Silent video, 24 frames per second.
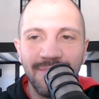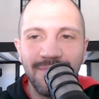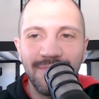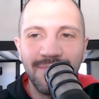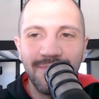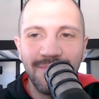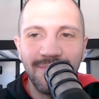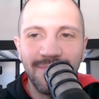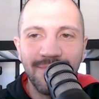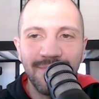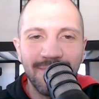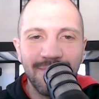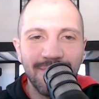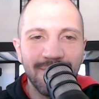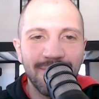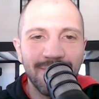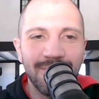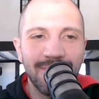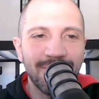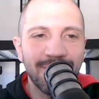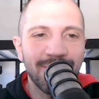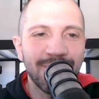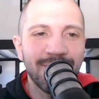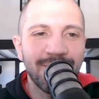
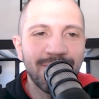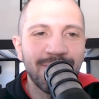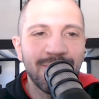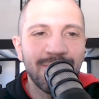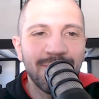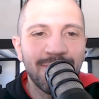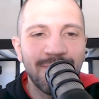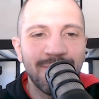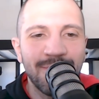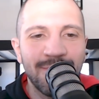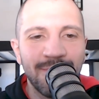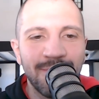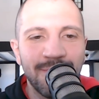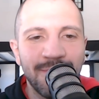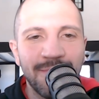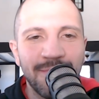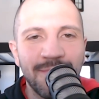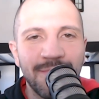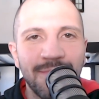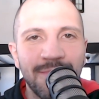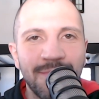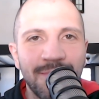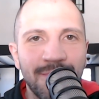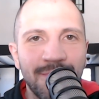
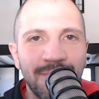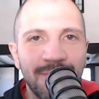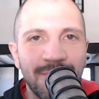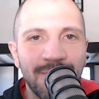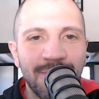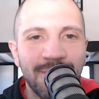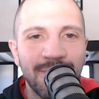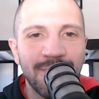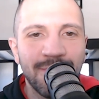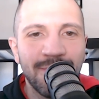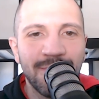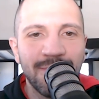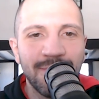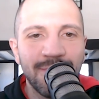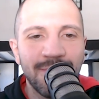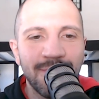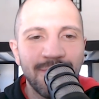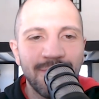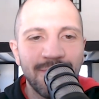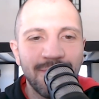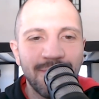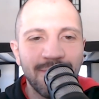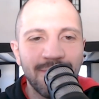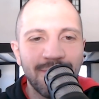
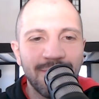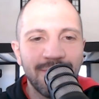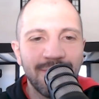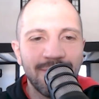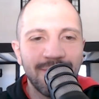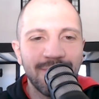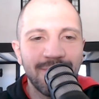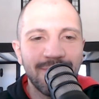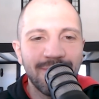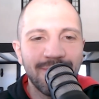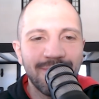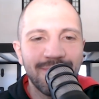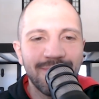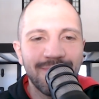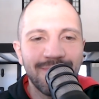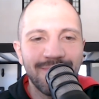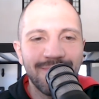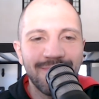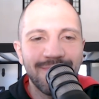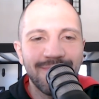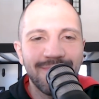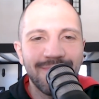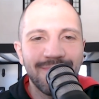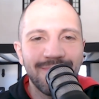
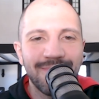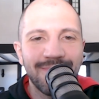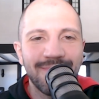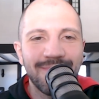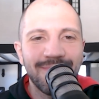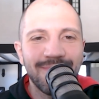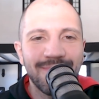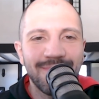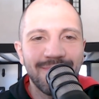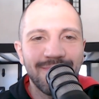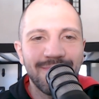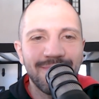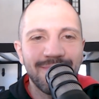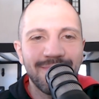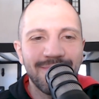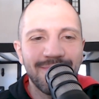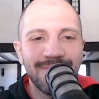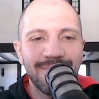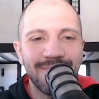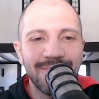[no speech]